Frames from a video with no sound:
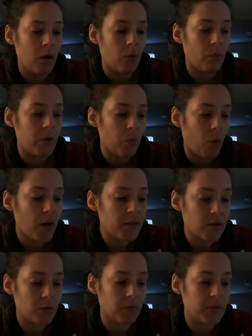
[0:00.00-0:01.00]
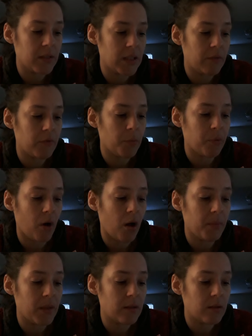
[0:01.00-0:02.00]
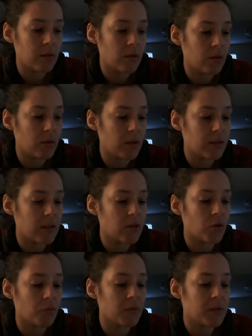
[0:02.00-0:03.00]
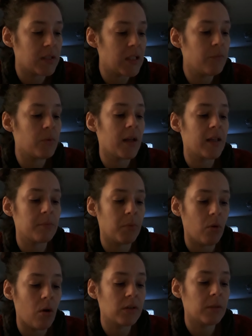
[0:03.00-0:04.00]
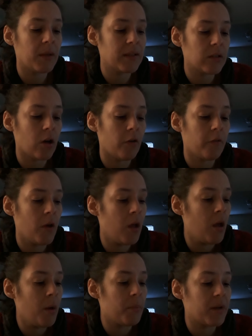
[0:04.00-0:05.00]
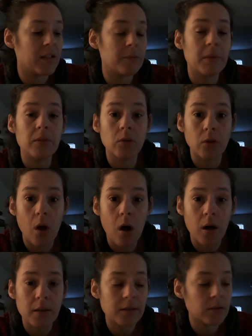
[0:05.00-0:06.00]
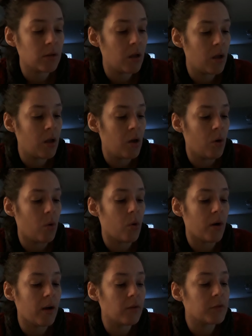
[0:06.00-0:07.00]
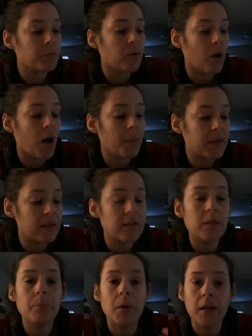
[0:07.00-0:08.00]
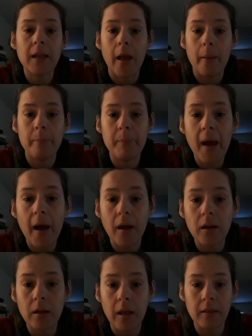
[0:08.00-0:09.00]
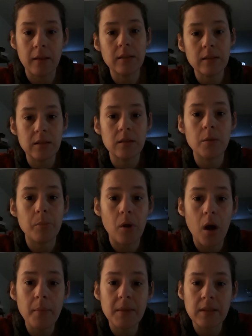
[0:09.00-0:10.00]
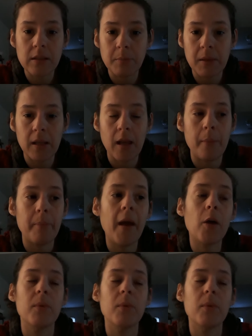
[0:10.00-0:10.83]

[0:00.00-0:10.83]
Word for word: We want to receive the promise. It says to receive what has belonged to myself but has been lost or else promised but kept back. And this is the promise that's being kept back.